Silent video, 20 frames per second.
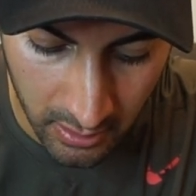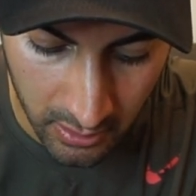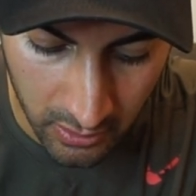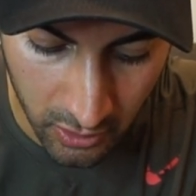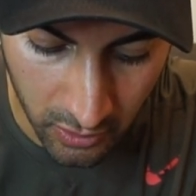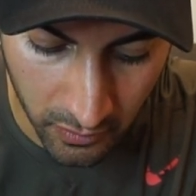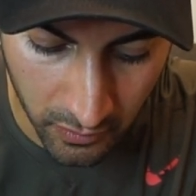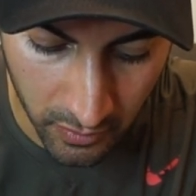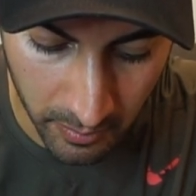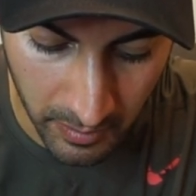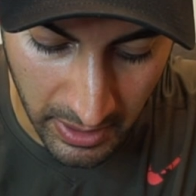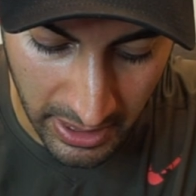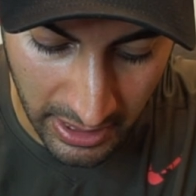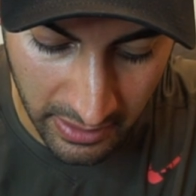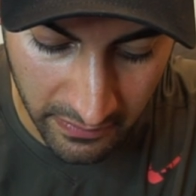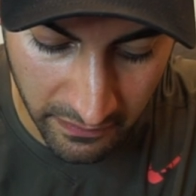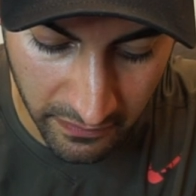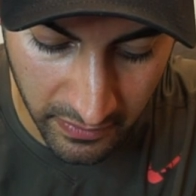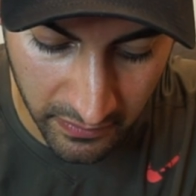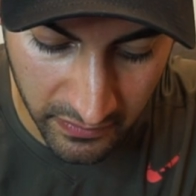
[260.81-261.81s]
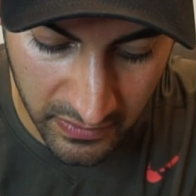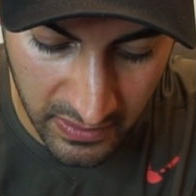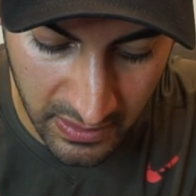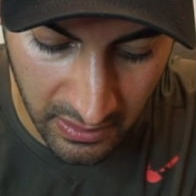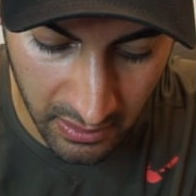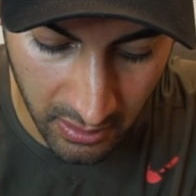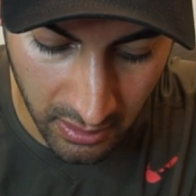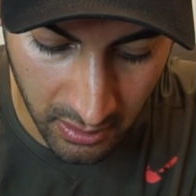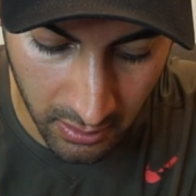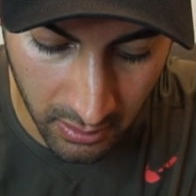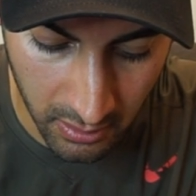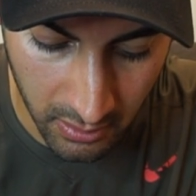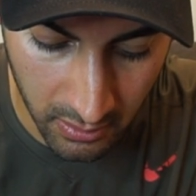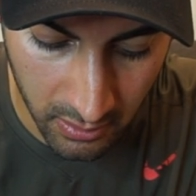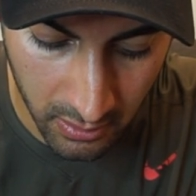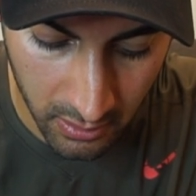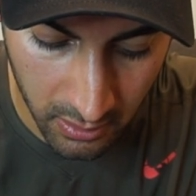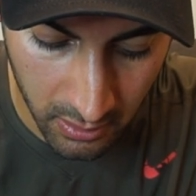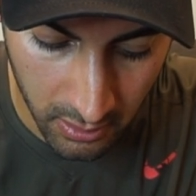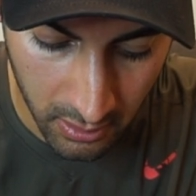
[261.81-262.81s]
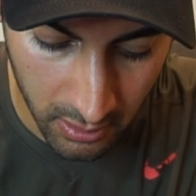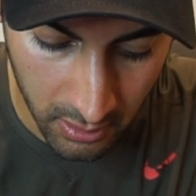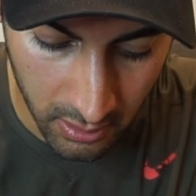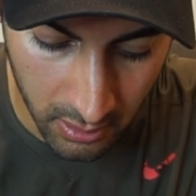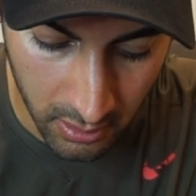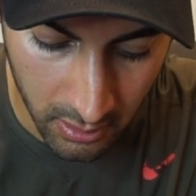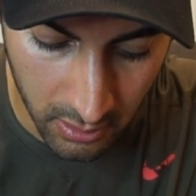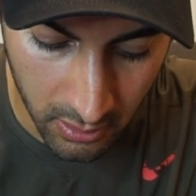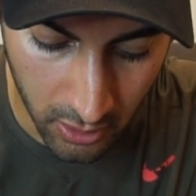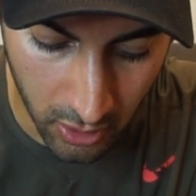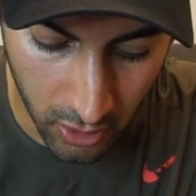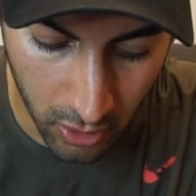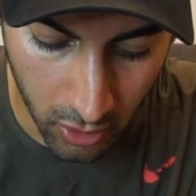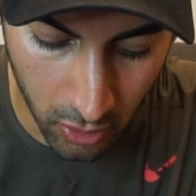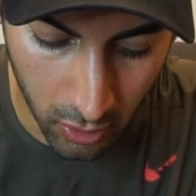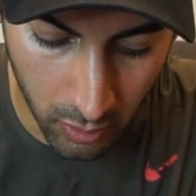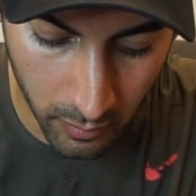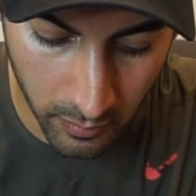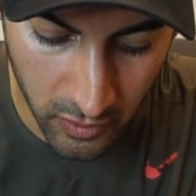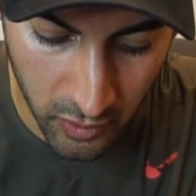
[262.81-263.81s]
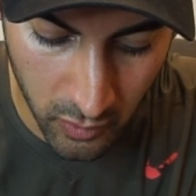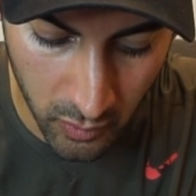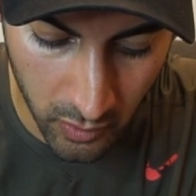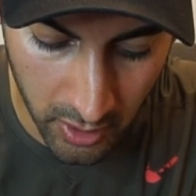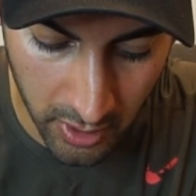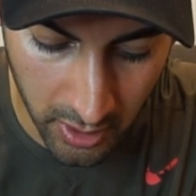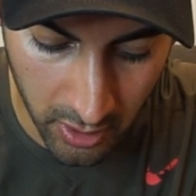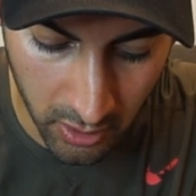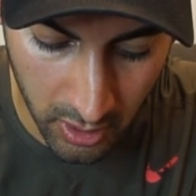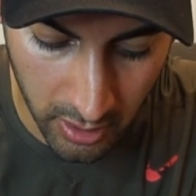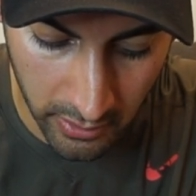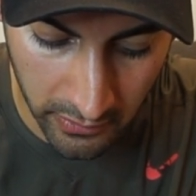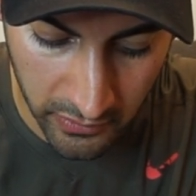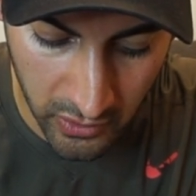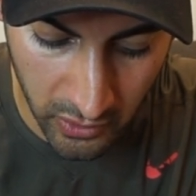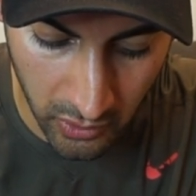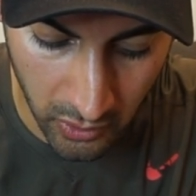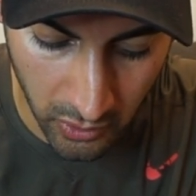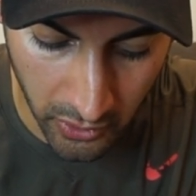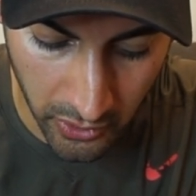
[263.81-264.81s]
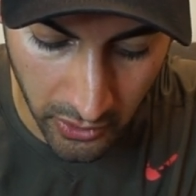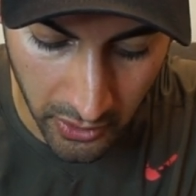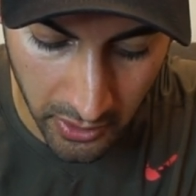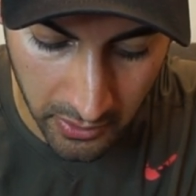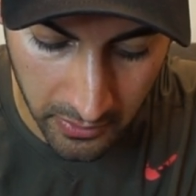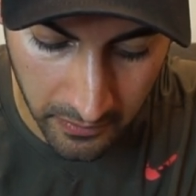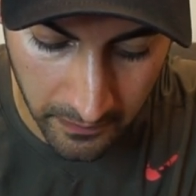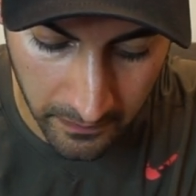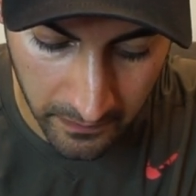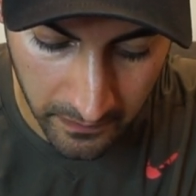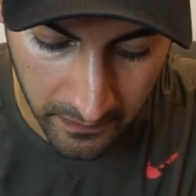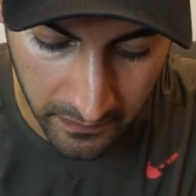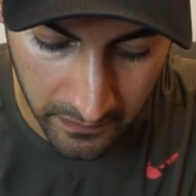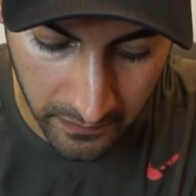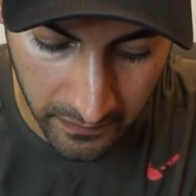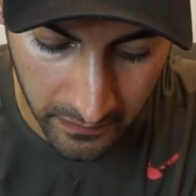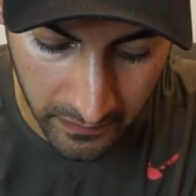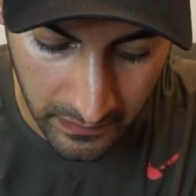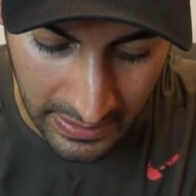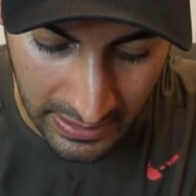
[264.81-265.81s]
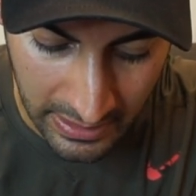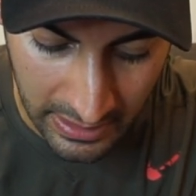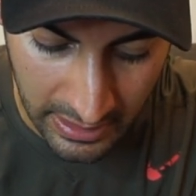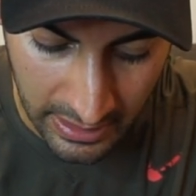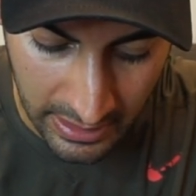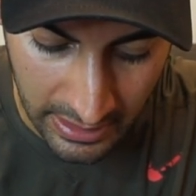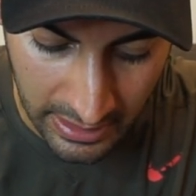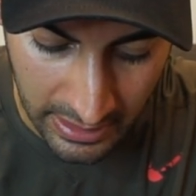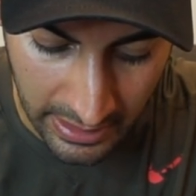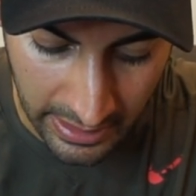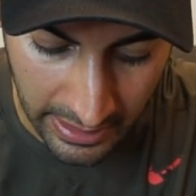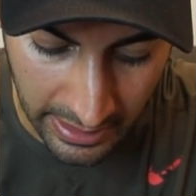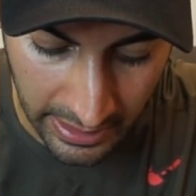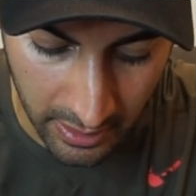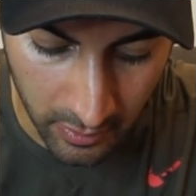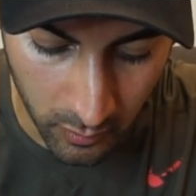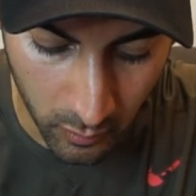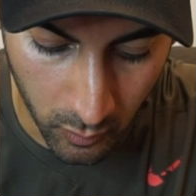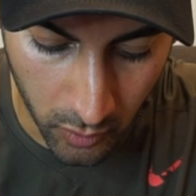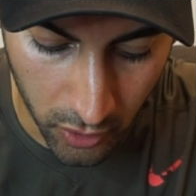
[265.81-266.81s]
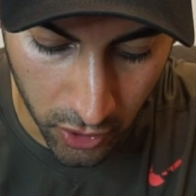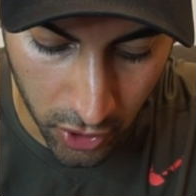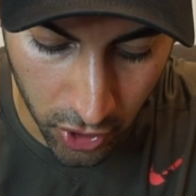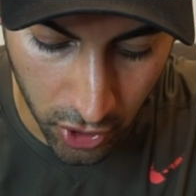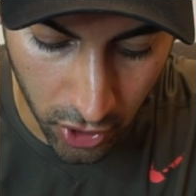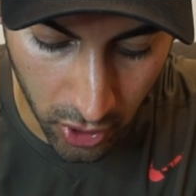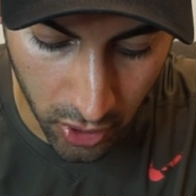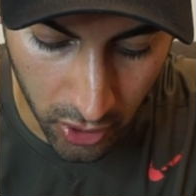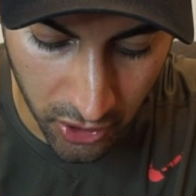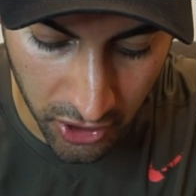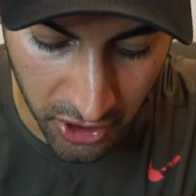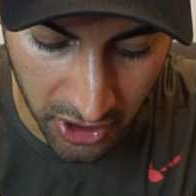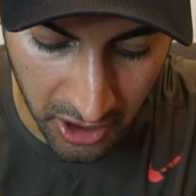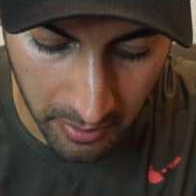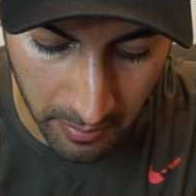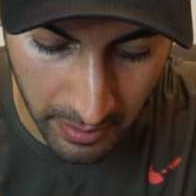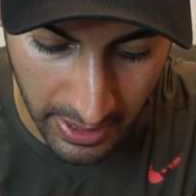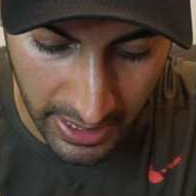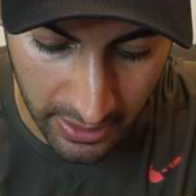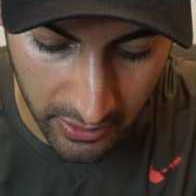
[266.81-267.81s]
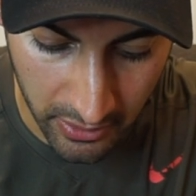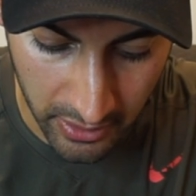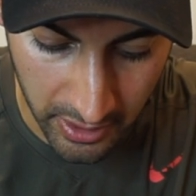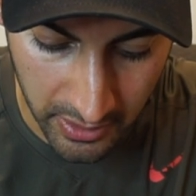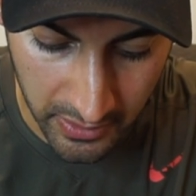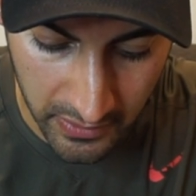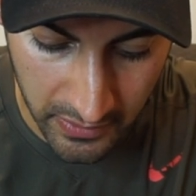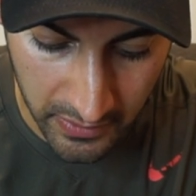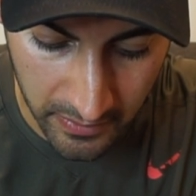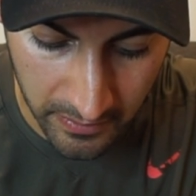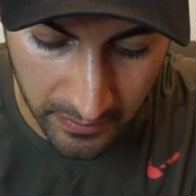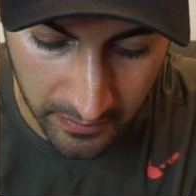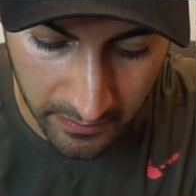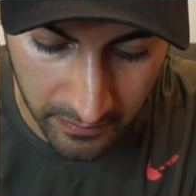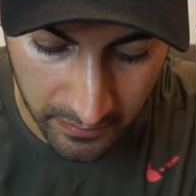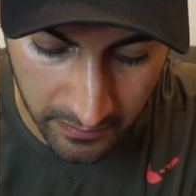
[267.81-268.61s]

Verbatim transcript: So from eight fifteen, the home is running off solar, and we're charging the batteries.